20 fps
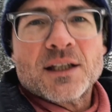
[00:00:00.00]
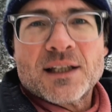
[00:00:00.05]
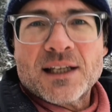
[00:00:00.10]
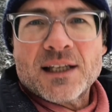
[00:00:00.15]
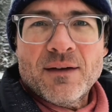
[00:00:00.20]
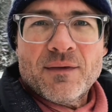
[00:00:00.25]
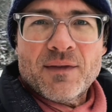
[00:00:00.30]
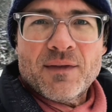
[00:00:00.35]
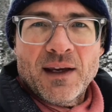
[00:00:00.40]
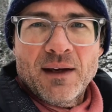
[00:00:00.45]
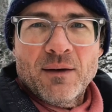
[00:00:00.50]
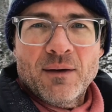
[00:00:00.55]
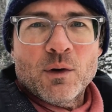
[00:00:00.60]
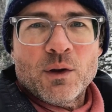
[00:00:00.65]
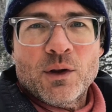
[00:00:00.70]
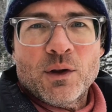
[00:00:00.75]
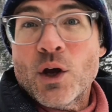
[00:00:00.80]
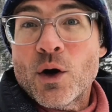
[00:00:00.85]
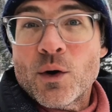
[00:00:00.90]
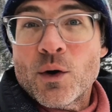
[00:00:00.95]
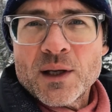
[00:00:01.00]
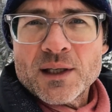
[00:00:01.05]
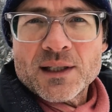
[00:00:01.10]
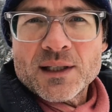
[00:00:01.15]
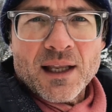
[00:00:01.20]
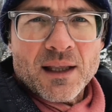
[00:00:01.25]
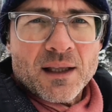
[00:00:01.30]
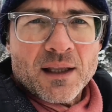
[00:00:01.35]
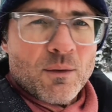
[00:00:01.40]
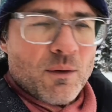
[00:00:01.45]
see if they would notice
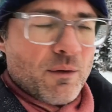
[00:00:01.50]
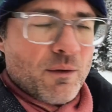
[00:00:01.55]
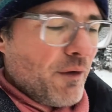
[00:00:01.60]
that they were